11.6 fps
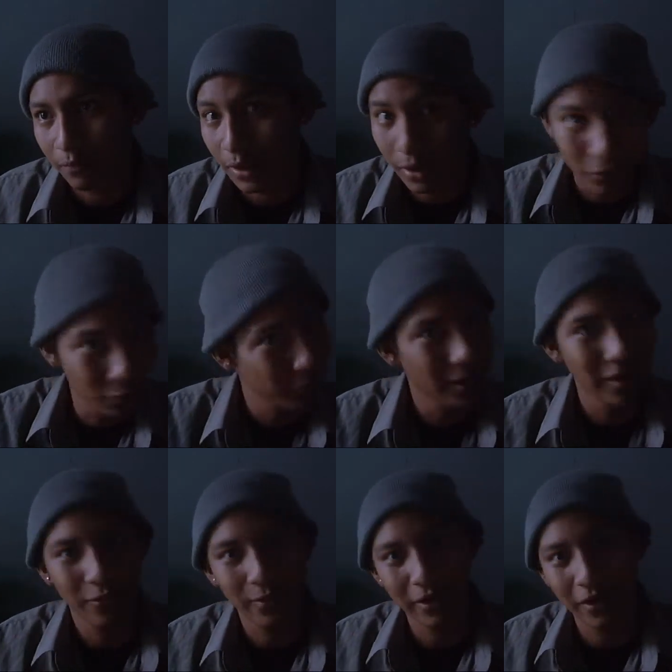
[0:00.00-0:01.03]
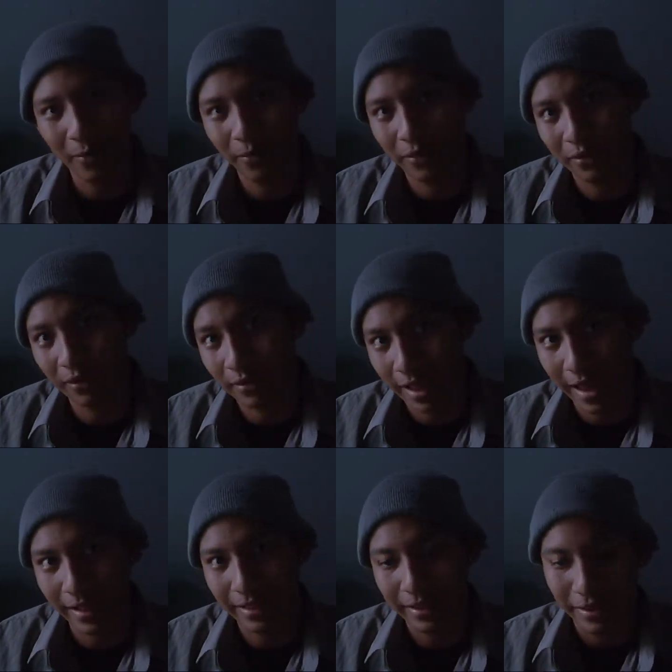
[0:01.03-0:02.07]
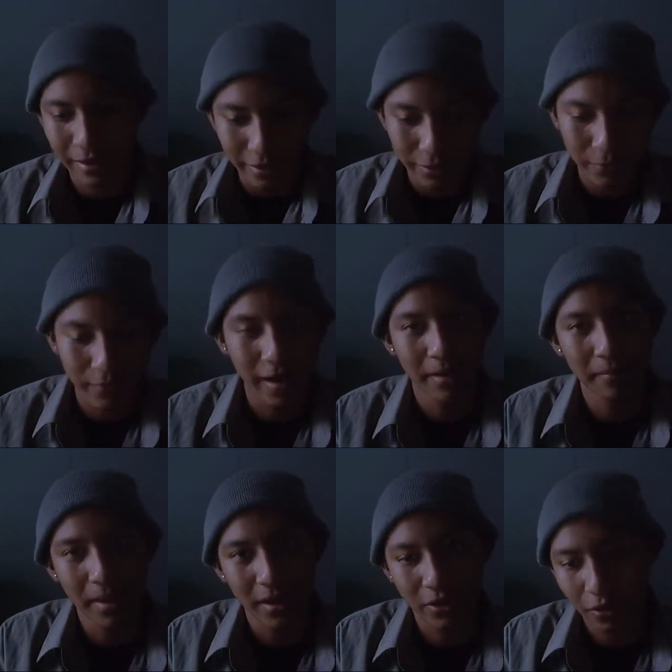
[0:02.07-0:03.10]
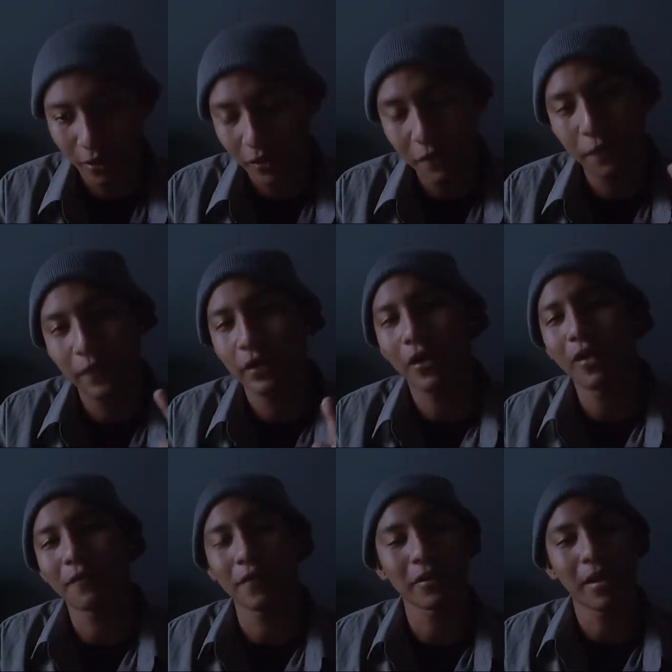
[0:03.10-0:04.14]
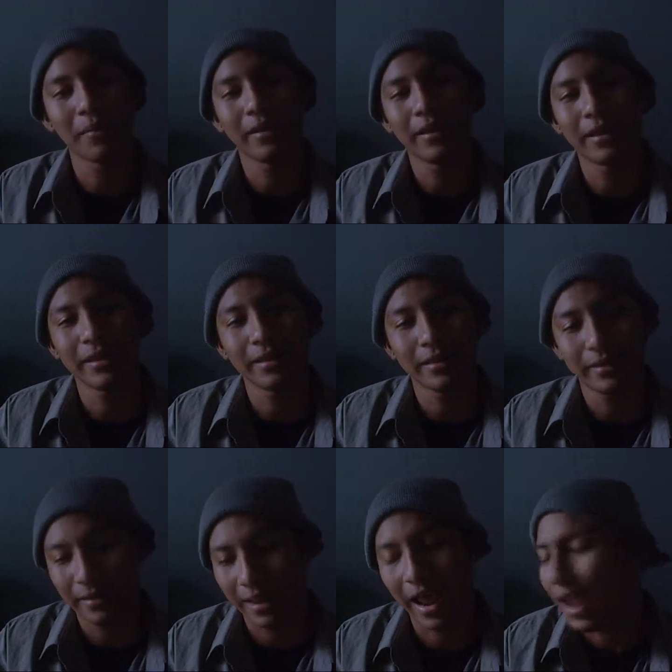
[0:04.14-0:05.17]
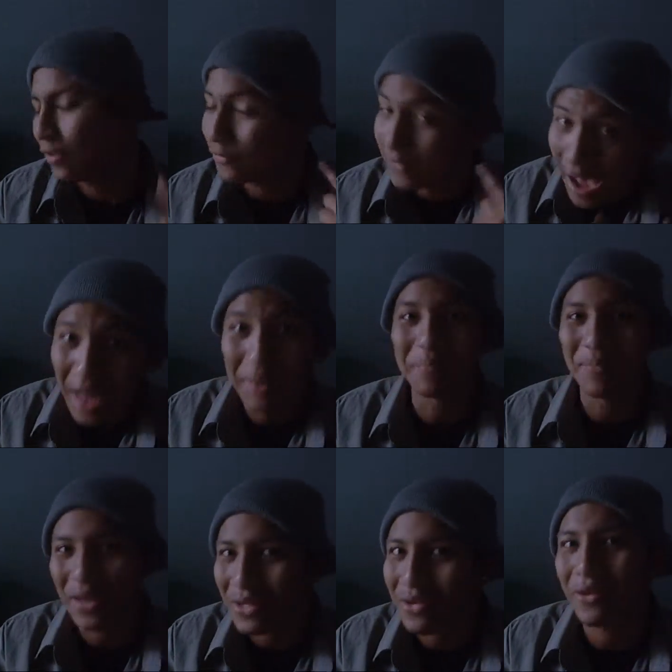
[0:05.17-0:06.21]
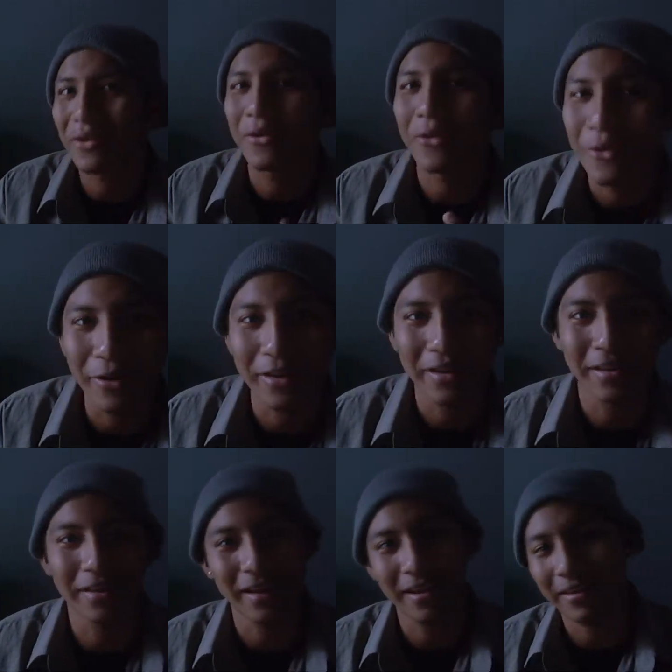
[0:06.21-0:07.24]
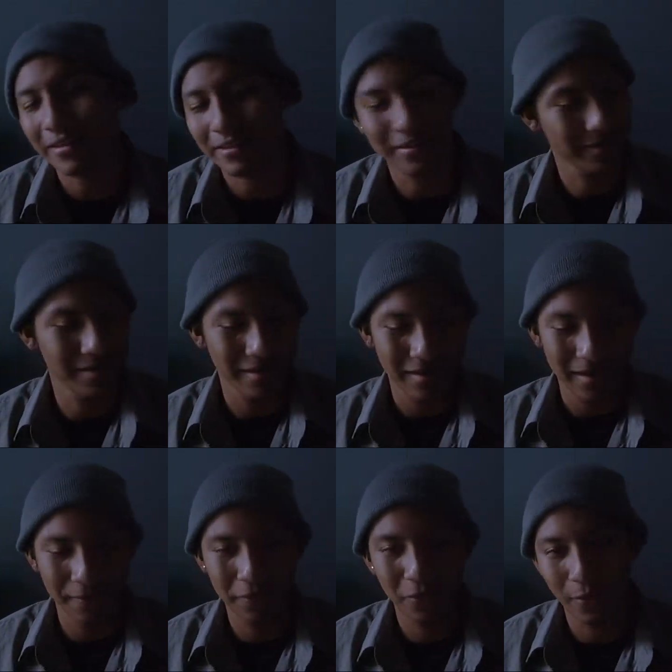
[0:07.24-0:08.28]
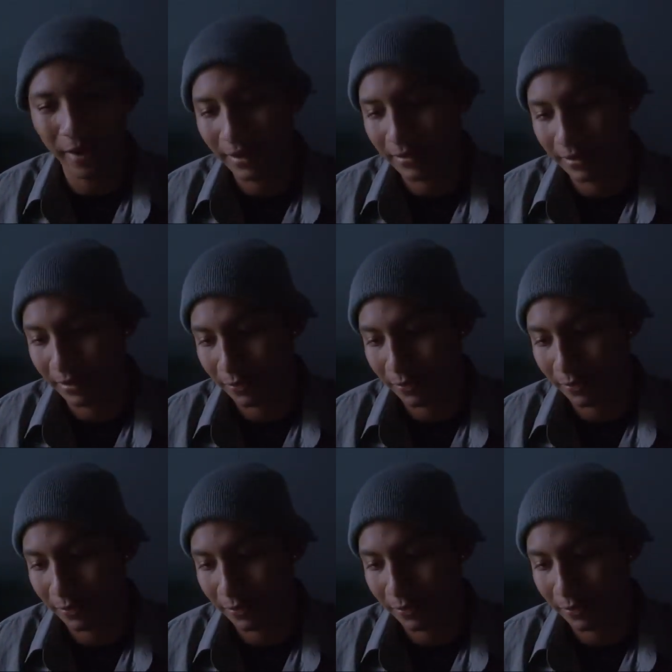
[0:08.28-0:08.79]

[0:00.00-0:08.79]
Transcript: There are two things when it comes to style. You've got to make sure you feel comfortable in it, and you've got to make sure you look good in it, because if you ain't,